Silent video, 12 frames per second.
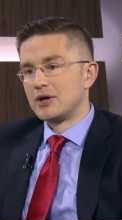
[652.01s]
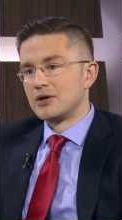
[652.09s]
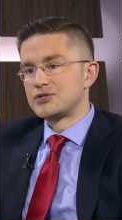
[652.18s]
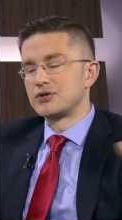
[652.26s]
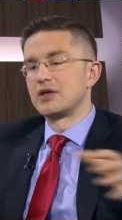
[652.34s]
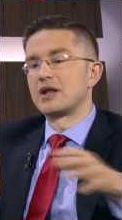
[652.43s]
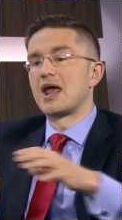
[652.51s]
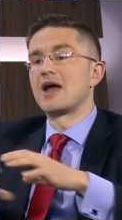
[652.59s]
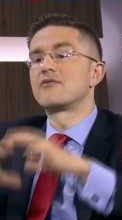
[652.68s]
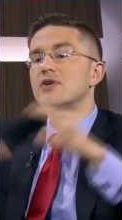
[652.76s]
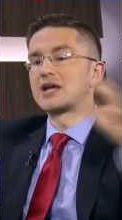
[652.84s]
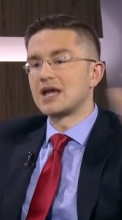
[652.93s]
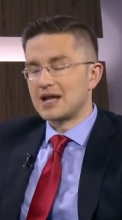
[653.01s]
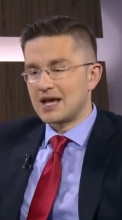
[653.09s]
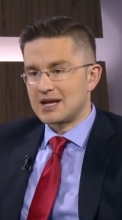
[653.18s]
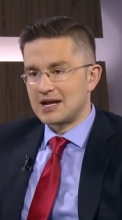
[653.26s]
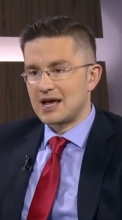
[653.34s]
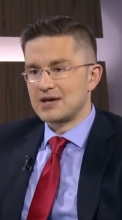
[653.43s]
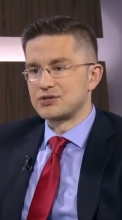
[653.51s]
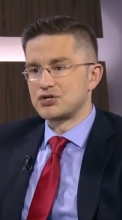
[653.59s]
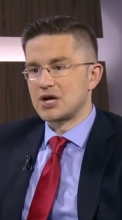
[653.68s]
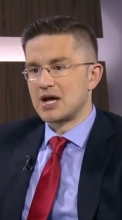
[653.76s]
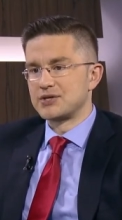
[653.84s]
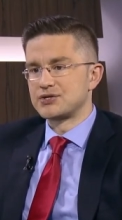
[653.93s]
so that every Canadian has a
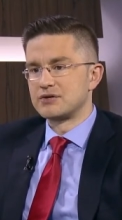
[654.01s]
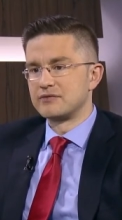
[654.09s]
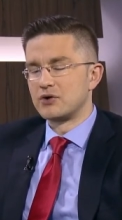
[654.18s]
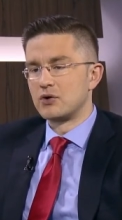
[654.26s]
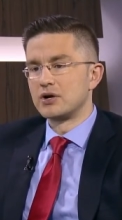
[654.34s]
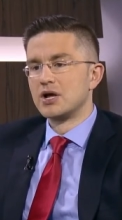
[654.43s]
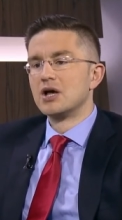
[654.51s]
chance to vote